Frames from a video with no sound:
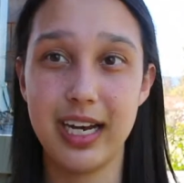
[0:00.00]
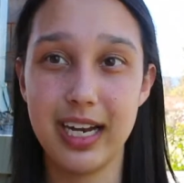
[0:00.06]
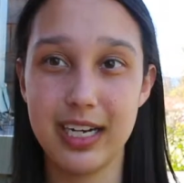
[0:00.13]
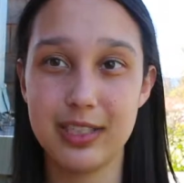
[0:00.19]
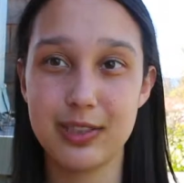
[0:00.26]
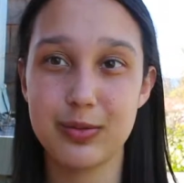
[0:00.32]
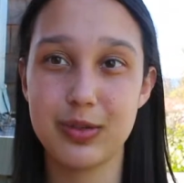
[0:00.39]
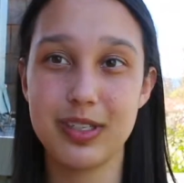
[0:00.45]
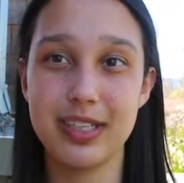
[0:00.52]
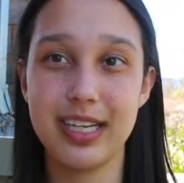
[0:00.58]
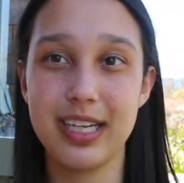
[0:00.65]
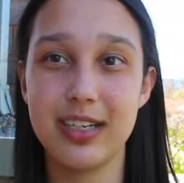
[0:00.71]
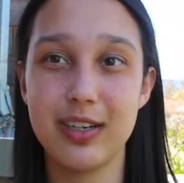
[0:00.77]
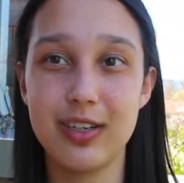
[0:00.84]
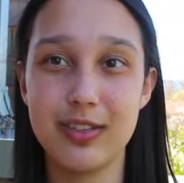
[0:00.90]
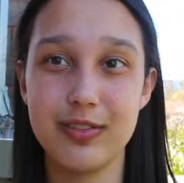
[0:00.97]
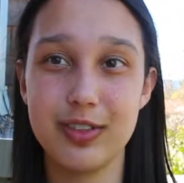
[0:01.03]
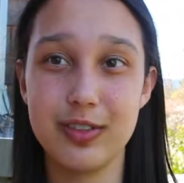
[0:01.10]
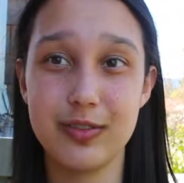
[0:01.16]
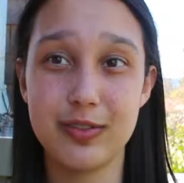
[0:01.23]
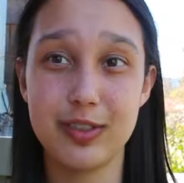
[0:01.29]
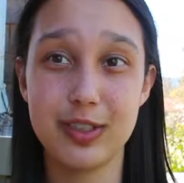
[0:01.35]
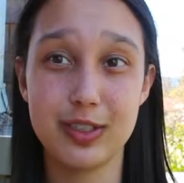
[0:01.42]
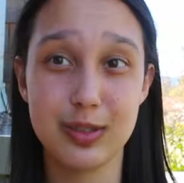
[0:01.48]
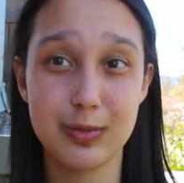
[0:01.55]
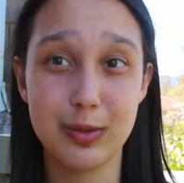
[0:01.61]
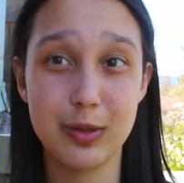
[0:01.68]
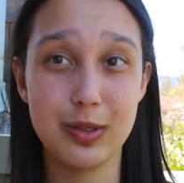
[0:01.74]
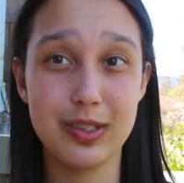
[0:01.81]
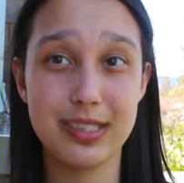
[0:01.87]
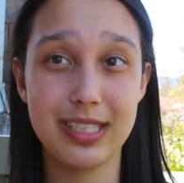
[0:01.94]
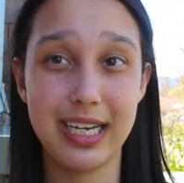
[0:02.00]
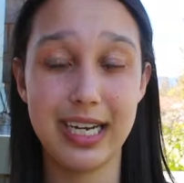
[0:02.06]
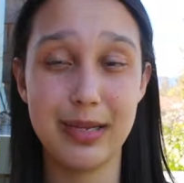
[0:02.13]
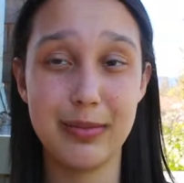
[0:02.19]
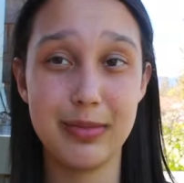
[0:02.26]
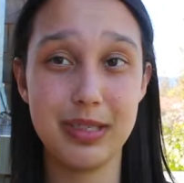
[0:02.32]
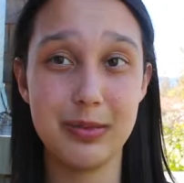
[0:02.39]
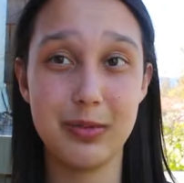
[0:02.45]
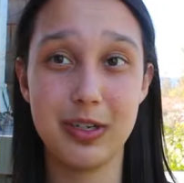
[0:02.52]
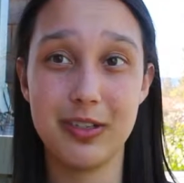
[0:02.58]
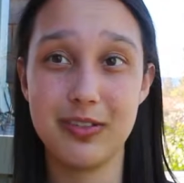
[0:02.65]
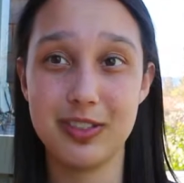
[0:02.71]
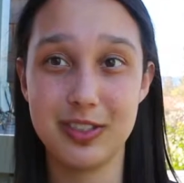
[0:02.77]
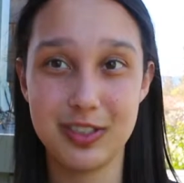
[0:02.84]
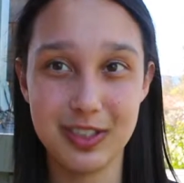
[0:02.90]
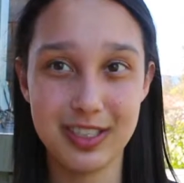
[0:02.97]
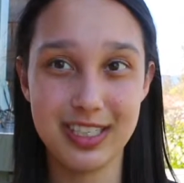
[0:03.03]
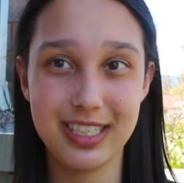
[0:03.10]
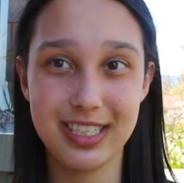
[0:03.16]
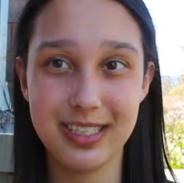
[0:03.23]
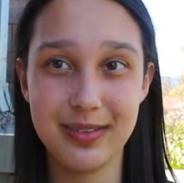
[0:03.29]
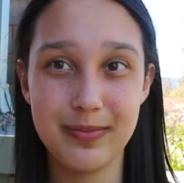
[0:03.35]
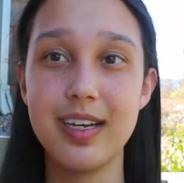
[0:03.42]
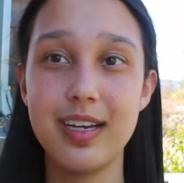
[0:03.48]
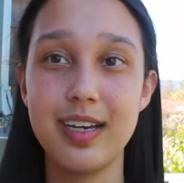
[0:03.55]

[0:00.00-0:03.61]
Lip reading: And I just want to thank all of you for your support and being part of this journey.